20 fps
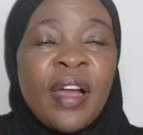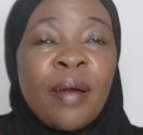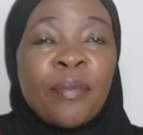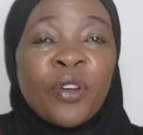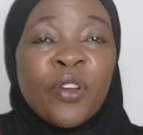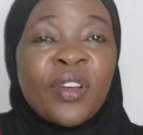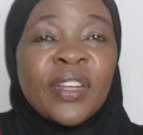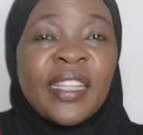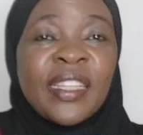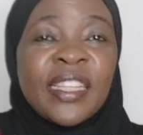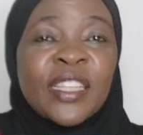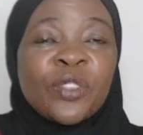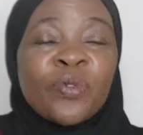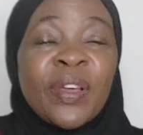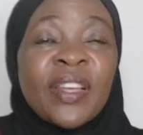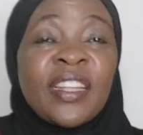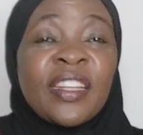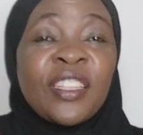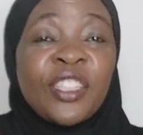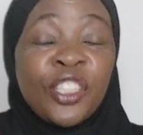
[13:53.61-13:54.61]
I'm recording this
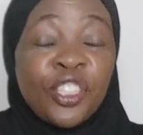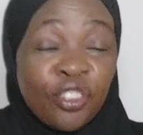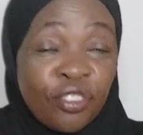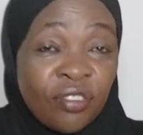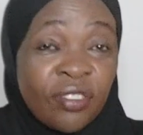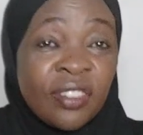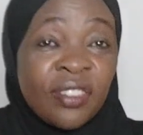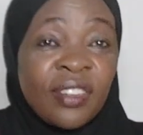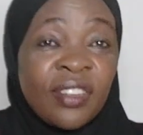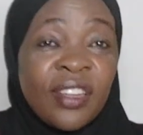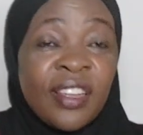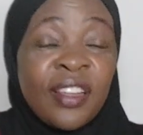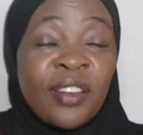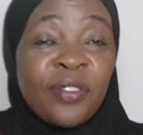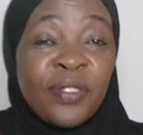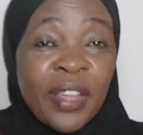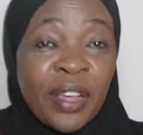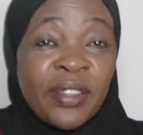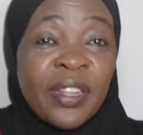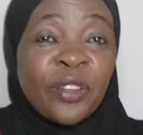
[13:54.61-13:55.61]
one in June
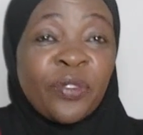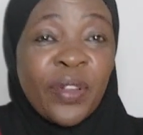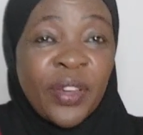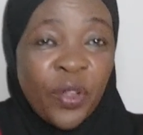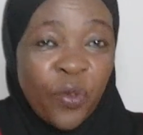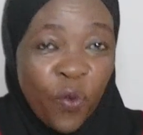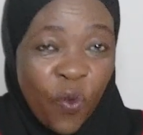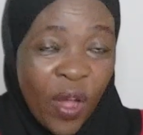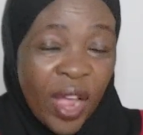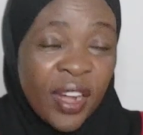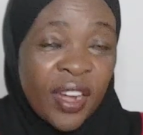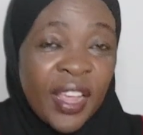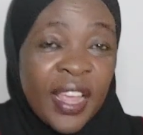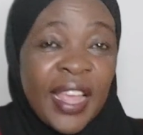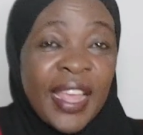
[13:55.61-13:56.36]
2021.